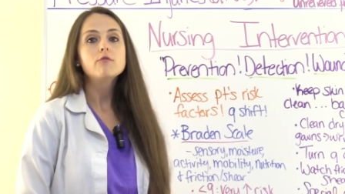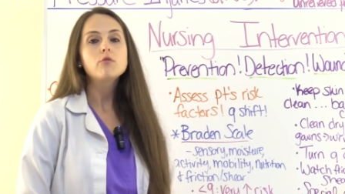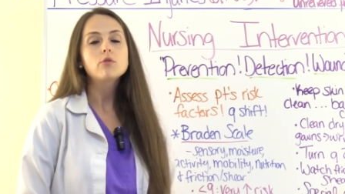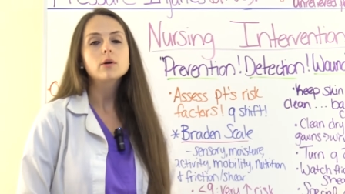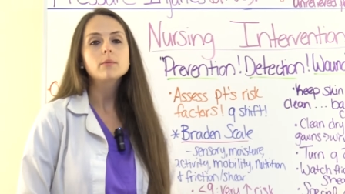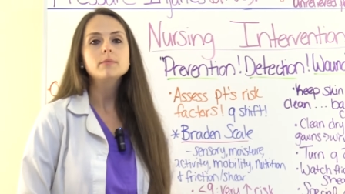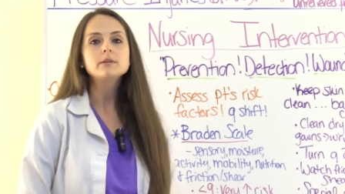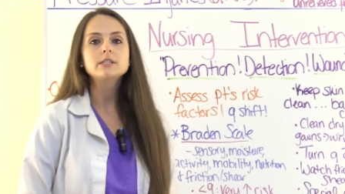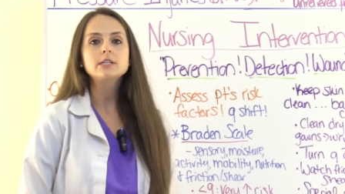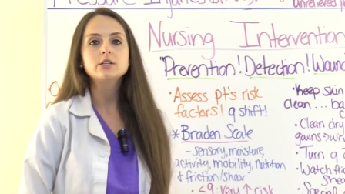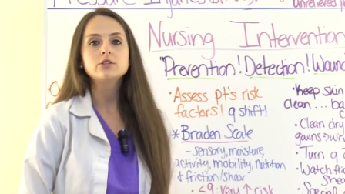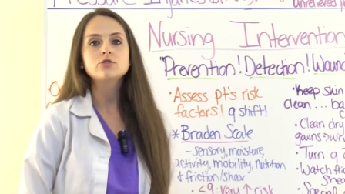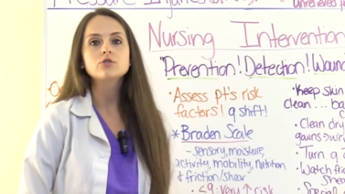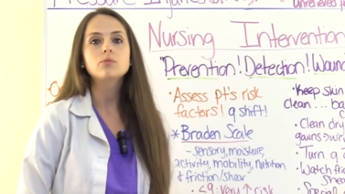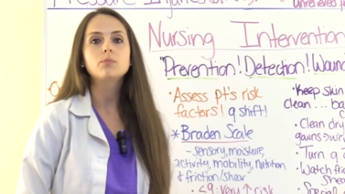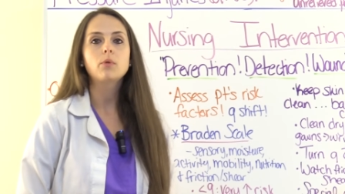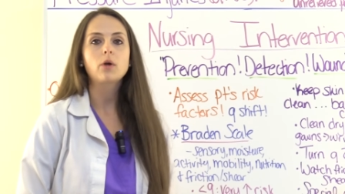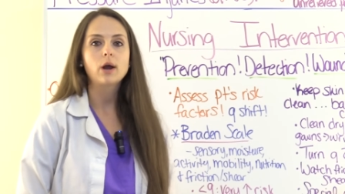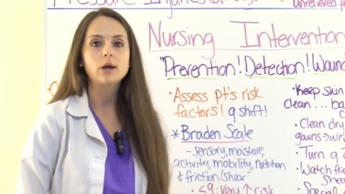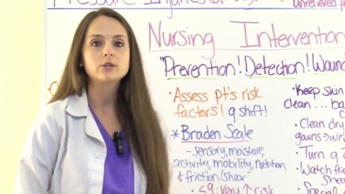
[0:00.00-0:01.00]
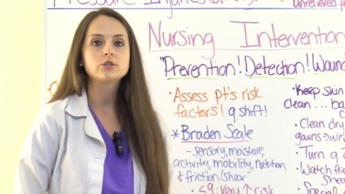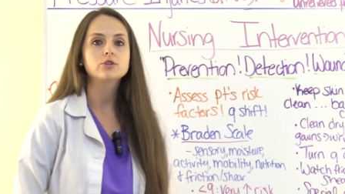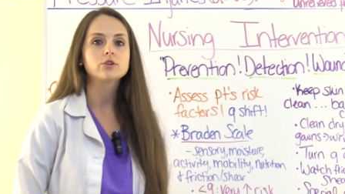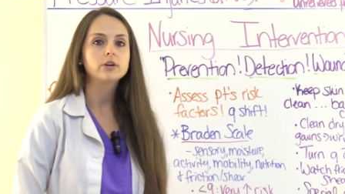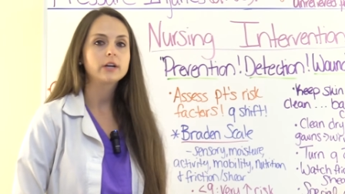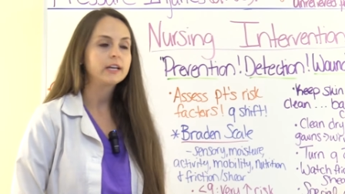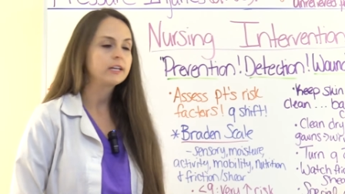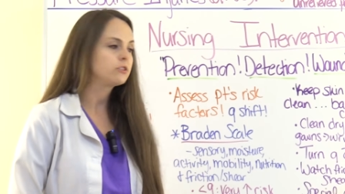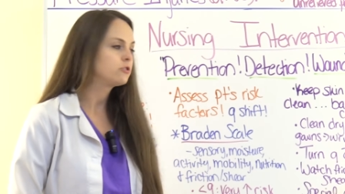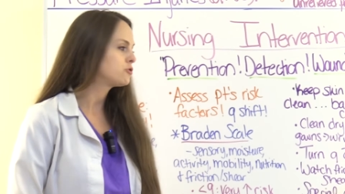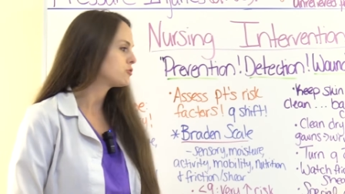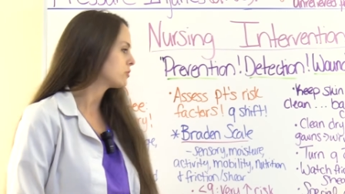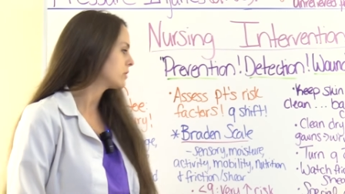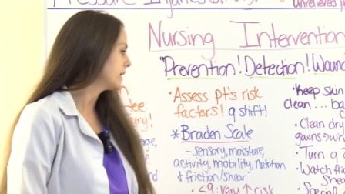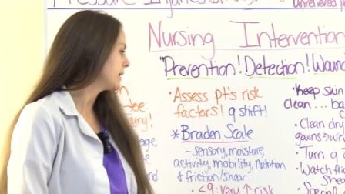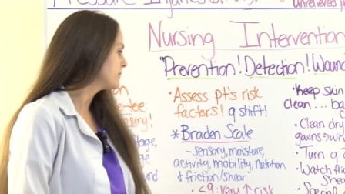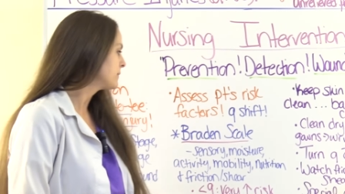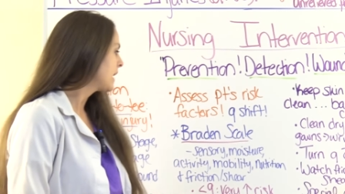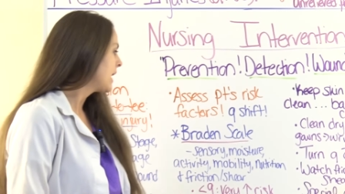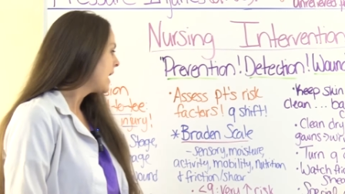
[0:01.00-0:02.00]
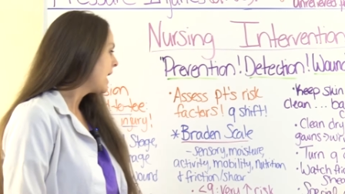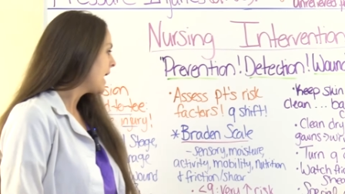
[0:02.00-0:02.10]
for a potential pressure injury.